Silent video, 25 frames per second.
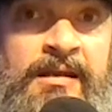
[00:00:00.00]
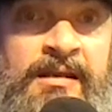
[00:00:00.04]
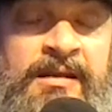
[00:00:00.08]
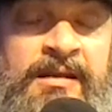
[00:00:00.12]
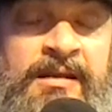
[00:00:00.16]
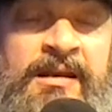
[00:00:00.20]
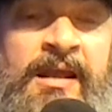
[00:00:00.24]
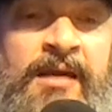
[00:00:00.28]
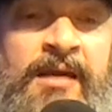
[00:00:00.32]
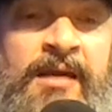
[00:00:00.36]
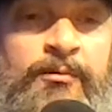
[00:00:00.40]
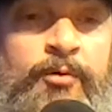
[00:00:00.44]

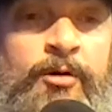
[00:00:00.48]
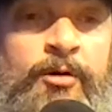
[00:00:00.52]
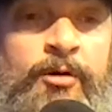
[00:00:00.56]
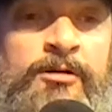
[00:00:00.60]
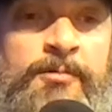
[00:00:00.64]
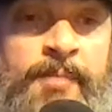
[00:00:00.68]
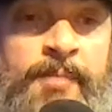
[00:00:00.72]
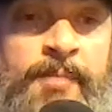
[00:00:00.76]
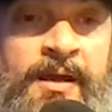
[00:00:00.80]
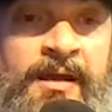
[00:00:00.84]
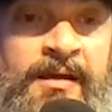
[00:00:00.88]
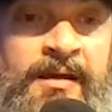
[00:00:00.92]
it
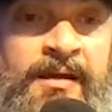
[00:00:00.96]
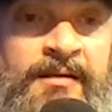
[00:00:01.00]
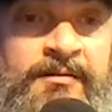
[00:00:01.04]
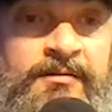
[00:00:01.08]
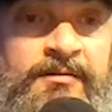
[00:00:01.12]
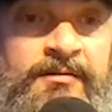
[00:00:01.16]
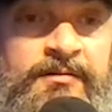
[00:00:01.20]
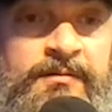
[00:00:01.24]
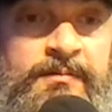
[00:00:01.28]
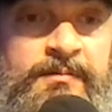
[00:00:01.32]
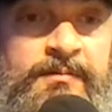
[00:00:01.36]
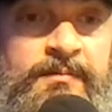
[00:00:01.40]
networked
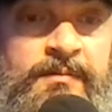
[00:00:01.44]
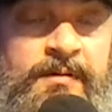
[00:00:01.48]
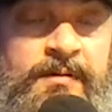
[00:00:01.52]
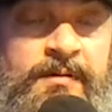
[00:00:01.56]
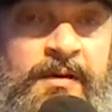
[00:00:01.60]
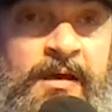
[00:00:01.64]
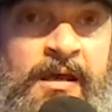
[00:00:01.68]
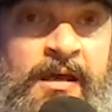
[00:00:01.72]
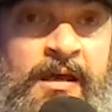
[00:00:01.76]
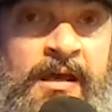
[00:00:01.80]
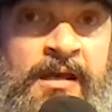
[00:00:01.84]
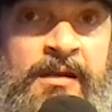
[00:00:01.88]
bands,
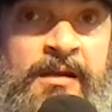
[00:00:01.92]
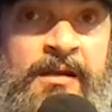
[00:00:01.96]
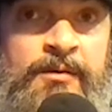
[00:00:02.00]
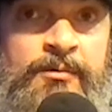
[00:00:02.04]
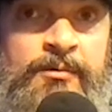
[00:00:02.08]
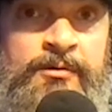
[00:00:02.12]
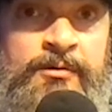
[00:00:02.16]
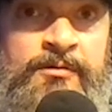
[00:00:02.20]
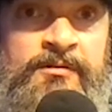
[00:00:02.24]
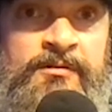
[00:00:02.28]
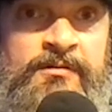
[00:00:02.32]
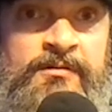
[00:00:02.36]
and it
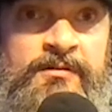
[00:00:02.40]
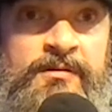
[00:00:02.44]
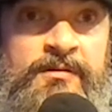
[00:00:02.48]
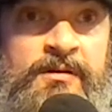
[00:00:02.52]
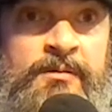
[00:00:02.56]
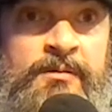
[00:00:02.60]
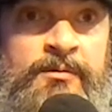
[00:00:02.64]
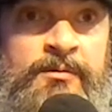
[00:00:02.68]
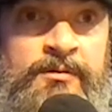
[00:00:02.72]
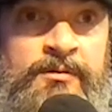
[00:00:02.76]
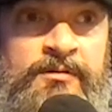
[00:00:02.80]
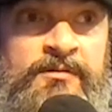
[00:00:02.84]
was
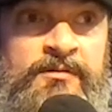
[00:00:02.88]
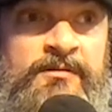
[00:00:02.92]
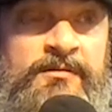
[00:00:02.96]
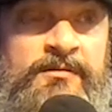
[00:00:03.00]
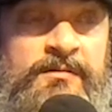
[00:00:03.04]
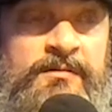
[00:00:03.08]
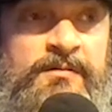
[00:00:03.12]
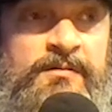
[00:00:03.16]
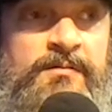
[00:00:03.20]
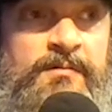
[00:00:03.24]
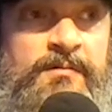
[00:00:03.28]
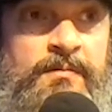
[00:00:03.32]
it
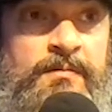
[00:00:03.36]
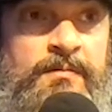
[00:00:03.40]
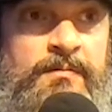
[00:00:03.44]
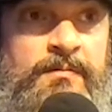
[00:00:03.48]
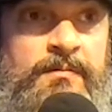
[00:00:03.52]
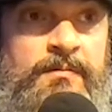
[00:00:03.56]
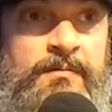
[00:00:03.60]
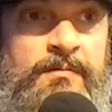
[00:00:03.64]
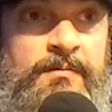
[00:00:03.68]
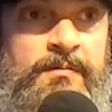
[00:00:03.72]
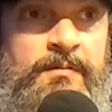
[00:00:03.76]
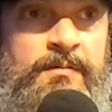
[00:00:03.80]
was,
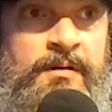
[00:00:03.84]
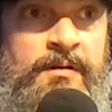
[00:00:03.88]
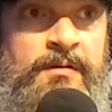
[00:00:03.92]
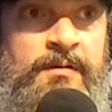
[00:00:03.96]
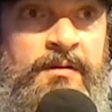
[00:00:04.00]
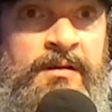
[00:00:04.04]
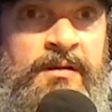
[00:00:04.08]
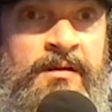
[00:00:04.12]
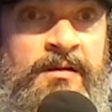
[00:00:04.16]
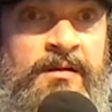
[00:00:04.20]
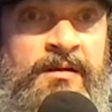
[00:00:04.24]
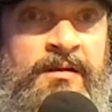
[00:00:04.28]

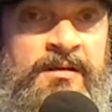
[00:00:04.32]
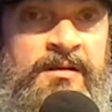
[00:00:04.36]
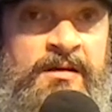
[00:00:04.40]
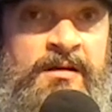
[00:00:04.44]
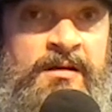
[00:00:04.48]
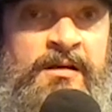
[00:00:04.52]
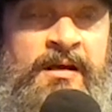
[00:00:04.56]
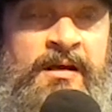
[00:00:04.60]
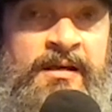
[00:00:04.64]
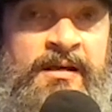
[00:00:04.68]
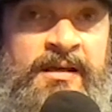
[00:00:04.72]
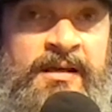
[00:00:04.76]
uh,
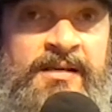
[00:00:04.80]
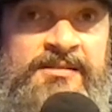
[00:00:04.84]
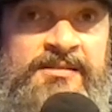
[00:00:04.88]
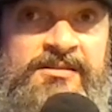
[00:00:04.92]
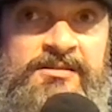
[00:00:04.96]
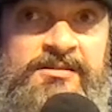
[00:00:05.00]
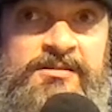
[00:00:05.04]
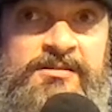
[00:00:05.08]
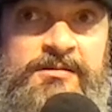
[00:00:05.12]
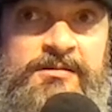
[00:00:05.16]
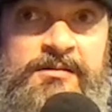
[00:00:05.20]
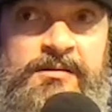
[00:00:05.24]
uh, I
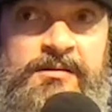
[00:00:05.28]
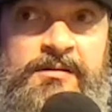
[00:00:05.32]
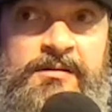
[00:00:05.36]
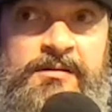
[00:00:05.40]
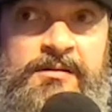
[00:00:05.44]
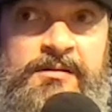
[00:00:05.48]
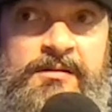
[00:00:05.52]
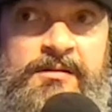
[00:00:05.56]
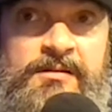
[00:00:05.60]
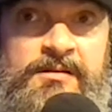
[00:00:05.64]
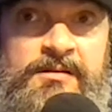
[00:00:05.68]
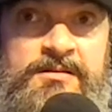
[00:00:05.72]
guess,
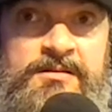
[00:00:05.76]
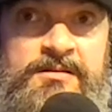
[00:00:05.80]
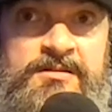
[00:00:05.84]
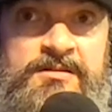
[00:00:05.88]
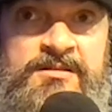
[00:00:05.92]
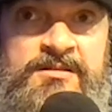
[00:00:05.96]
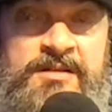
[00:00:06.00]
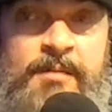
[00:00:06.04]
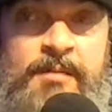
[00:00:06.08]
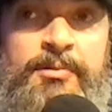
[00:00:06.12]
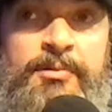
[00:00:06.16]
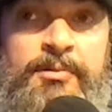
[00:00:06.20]

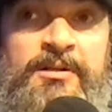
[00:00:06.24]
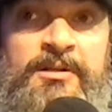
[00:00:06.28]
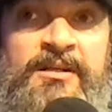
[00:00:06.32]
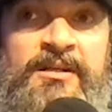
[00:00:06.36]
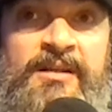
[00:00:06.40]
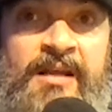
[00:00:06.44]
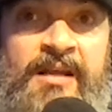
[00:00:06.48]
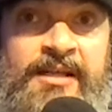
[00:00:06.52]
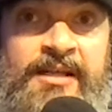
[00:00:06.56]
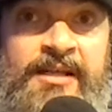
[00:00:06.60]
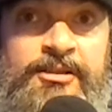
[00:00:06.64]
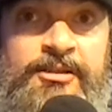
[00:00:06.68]
simple
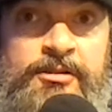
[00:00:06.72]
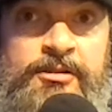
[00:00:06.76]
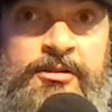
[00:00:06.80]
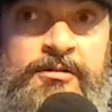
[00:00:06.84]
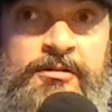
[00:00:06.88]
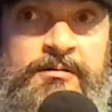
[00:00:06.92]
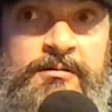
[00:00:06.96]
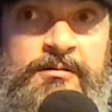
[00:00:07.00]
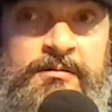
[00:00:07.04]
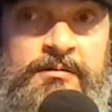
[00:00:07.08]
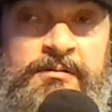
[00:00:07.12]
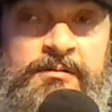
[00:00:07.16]
in
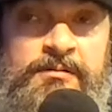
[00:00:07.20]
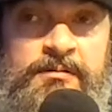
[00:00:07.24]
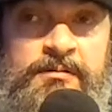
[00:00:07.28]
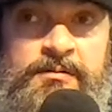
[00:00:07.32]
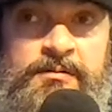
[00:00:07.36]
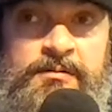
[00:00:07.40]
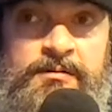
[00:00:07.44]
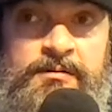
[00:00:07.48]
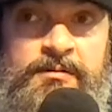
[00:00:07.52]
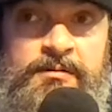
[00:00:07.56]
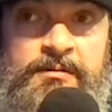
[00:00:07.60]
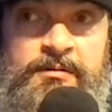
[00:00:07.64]
nature,
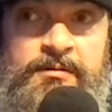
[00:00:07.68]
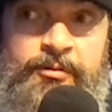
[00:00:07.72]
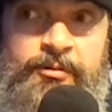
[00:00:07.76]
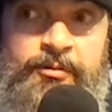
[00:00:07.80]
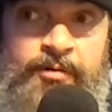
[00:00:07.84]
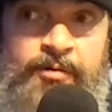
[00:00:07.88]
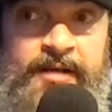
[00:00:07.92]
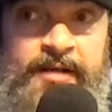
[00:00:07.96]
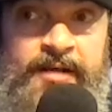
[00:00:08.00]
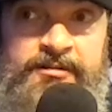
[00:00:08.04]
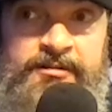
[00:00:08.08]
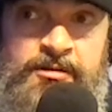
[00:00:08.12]
or
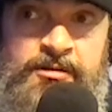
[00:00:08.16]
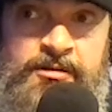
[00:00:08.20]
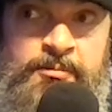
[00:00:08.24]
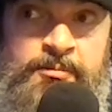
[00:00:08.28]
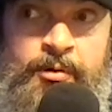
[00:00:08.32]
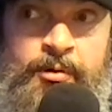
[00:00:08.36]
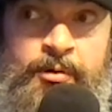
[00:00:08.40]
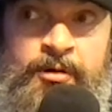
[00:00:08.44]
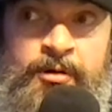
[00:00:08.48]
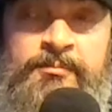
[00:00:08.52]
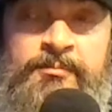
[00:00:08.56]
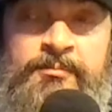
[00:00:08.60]
direct to the
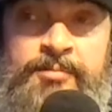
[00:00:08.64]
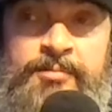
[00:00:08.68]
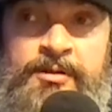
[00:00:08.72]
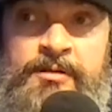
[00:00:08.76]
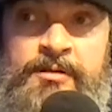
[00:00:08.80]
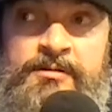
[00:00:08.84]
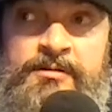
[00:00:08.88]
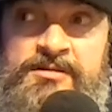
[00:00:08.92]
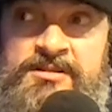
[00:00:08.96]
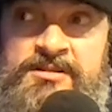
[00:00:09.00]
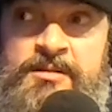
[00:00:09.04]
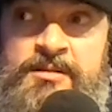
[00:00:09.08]
point,
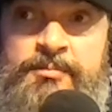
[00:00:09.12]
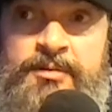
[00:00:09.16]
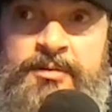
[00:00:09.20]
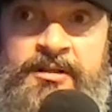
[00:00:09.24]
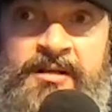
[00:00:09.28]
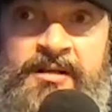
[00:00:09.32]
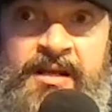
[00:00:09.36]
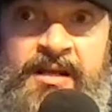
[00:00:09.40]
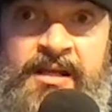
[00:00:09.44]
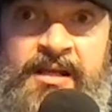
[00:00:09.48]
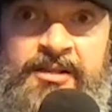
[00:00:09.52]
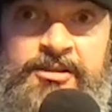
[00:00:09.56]
but simple
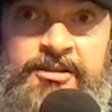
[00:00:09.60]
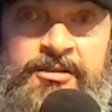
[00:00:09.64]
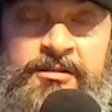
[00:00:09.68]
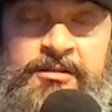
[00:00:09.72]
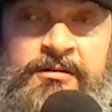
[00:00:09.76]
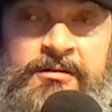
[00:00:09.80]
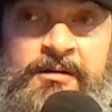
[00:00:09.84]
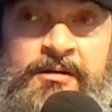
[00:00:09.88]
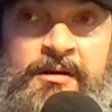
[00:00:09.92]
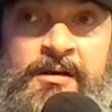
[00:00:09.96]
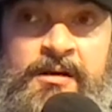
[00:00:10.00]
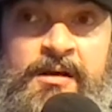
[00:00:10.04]
in
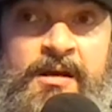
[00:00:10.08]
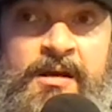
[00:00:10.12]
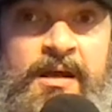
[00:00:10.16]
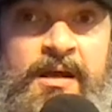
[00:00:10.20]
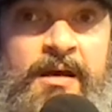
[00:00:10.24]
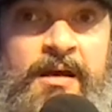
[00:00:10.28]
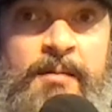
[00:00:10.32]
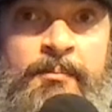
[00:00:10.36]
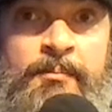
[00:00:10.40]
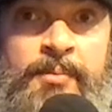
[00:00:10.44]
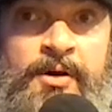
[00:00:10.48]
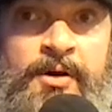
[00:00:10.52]
nature,
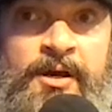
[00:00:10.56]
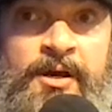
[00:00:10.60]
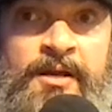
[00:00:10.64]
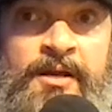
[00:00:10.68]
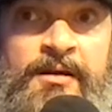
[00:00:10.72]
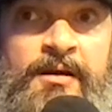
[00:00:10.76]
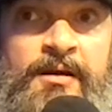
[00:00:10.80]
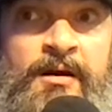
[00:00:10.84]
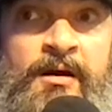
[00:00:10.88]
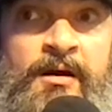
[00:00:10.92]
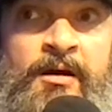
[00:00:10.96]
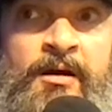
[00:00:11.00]

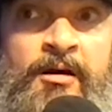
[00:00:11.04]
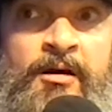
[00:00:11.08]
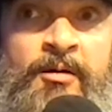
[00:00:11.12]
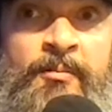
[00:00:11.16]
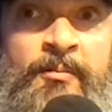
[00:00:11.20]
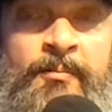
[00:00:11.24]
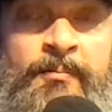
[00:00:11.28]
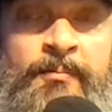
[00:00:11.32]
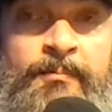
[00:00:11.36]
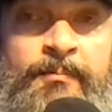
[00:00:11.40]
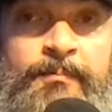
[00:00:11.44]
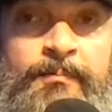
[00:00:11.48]
but
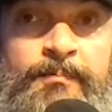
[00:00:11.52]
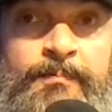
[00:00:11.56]
um,